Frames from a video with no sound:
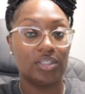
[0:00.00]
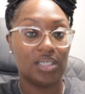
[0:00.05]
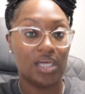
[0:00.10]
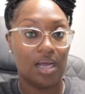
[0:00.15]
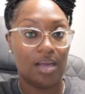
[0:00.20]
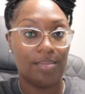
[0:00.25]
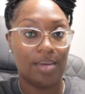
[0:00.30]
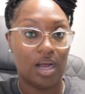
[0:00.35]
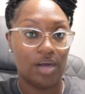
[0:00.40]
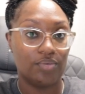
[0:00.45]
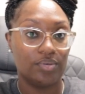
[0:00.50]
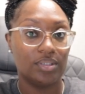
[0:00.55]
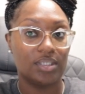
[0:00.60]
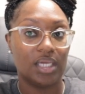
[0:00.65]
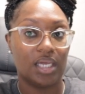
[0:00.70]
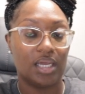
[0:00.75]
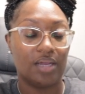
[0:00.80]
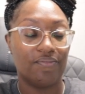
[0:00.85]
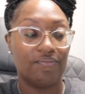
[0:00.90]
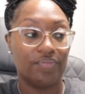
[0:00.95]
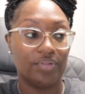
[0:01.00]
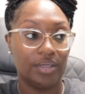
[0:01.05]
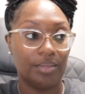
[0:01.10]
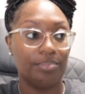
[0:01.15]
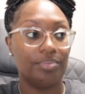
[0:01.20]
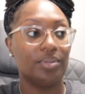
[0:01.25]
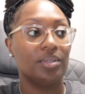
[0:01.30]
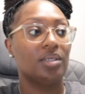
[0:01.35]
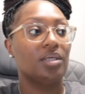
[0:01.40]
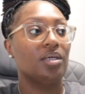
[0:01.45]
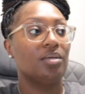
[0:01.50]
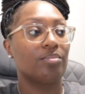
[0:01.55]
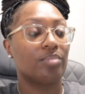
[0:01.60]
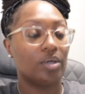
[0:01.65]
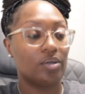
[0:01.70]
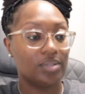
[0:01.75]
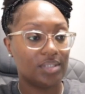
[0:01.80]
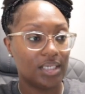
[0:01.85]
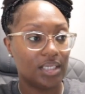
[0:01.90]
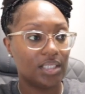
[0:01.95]
time I was a flip
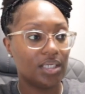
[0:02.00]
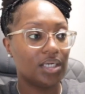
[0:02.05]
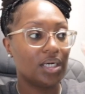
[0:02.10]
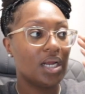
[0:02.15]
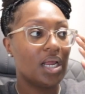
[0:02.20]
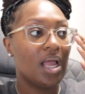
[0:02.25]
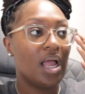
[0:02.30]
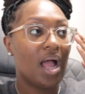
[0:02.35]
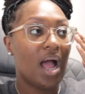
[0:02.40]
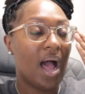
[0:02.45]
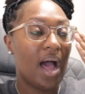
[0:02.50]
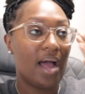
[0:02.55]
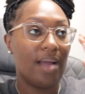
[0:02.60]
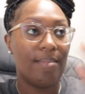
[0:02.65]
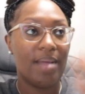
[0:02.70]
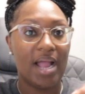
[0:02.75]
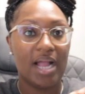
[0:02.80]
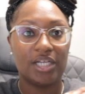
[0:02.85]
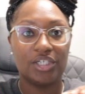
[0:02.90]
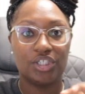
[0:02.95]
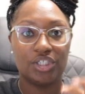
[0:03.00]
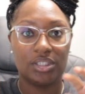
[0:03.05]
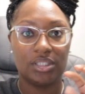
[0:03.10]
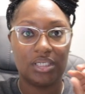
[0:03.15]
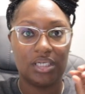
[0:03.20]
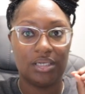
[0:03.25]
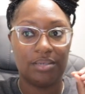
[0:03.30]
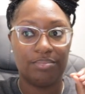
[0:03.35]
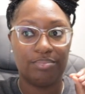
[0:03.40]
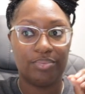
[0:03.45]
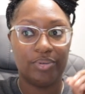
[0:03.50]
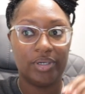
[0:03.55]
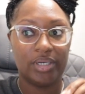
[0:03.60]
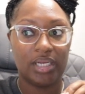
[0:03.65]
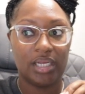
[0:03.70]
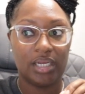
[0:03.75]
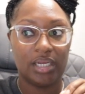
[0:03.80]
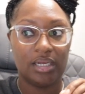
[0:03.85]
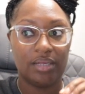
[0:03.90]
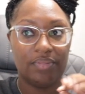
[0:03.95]
pro seller, I'm actually
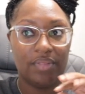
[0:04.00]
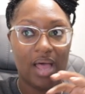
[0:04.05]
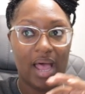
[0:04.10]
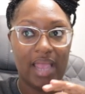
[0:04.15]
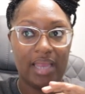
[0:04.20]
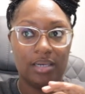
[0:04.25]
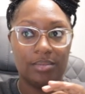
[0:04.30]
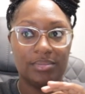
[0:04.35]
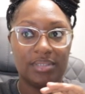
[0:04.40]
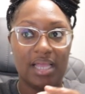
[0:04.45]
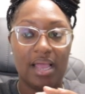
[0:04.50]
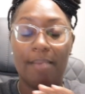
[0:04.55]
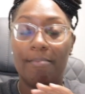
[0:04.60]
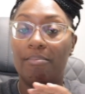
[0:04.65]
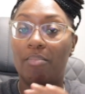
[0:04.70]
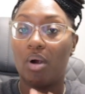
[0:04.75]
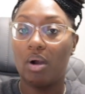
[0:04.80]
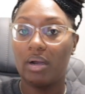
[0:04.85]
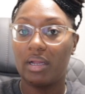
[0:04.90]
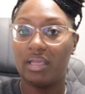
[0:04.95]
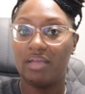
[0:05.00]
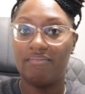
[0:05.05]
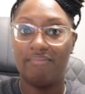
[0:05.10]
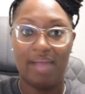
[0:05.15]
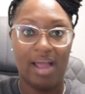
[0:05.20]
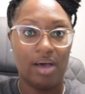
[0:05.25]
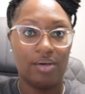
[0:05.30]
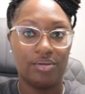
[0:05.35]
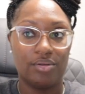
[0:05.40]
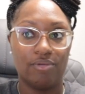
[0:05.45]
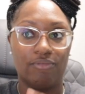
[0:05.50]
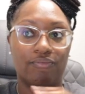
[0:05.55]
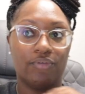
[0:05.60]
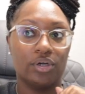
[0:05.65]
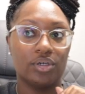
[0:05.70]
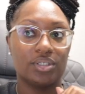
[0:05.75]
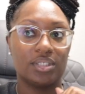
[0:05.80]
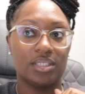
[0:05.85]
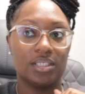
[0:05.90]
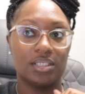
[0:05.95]
putting the items at market value
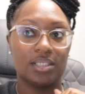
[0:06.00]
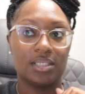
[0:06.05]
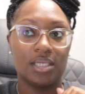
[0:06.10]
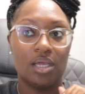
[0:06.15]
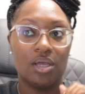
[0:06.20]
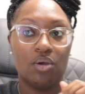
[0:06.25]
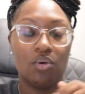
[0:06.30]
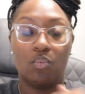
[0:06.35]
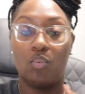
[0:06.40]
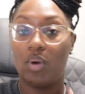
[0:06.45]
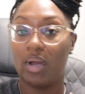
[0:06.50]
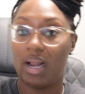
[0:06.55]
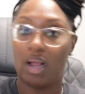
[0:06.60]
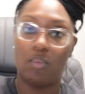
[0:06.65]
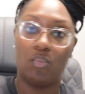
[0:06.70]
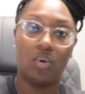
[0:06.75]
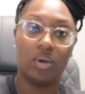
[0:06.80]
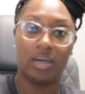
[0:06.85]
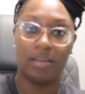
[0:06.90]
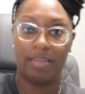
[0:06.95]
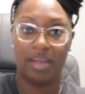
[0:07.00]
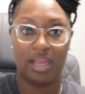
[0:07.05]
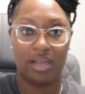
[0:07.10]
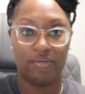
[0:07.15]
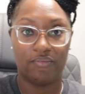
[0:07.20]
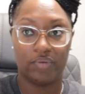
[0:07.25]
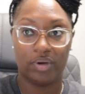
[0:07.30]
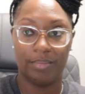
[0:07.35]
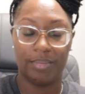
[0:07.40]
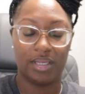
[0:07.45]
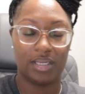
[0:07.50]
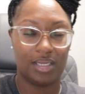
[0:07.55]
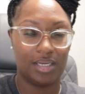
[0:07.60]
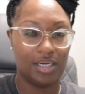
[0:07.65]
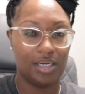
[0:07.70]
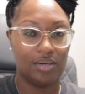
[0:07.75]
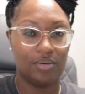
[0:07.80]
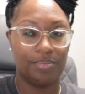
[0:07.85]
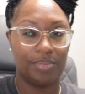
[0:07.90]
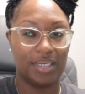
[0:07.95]
versus what I want to make from it, you
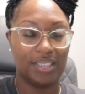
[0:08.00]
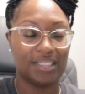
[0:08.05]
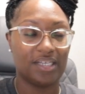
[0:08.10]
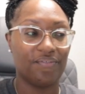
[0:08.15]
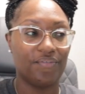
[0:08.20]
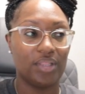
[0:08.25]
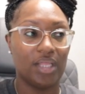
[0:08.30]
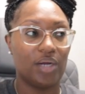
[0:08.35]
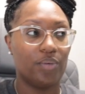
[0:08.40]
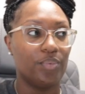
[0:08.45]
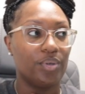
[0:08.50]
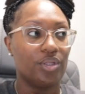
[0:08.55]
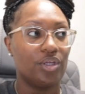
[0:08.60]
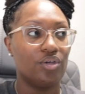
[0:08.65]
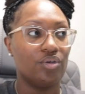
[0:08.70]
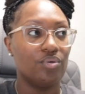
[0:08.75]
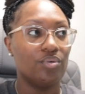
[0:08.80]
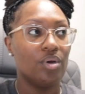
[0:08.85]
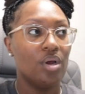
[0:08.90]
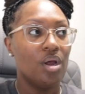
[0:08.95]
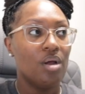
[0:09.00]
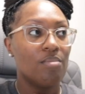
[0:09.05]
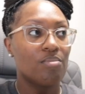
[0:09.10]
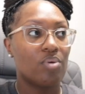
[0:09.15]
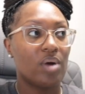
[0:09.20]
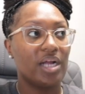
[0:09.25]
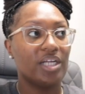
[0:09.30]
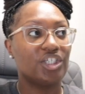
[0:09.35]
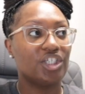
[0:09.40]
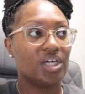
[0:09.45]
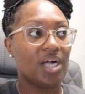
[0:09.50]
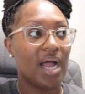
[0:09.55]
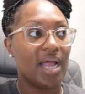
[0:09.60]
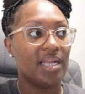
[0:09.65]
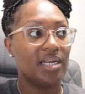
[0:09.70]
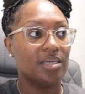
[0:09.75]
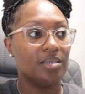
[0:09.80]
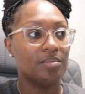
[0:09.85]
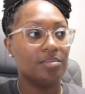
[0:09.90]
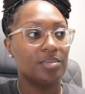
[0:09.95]
know, because I feel like when you price your
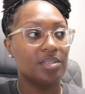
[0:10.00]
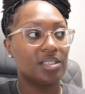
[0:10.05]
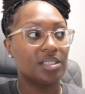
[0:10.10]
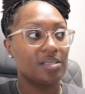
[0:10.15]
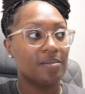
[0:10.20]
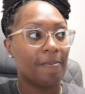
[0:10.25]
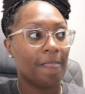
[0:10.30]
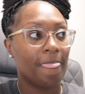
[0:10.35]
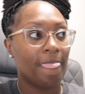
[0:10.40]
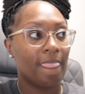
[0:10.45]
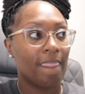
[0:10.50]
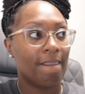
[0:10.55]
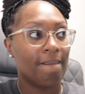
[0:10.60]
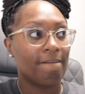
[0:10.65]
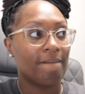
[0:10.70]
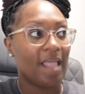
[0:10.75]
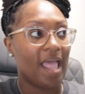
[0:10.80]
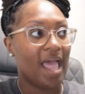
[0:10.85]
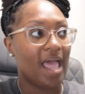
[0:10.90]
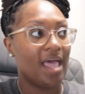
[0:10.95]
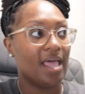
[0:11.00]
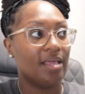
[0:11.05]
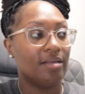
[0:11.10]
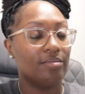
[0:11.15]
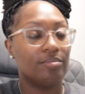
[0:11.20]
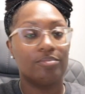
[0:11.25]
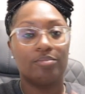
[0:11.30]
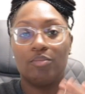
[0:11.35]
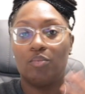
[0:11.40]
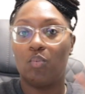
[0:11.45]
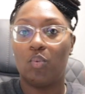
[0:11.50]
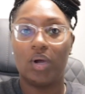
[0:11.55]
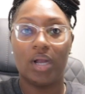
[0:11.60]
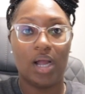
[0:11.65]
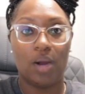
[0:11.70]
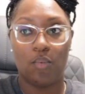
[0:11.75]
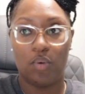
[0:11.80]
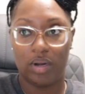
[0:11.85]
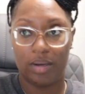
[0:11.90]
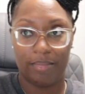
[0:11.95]
items at what
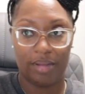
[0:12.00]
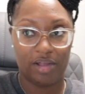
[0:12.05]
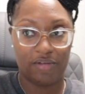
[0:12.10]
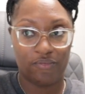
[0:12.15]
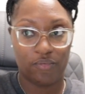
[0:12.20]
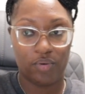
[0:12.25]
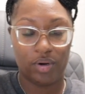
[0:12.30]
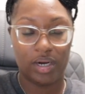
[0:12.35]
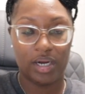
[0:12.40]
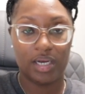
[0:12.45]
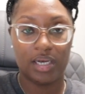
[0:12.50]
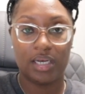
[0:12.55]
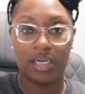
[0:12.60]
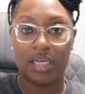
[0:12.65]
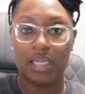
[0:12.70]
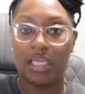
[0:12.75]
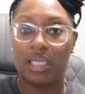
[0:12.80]
I want to make for it,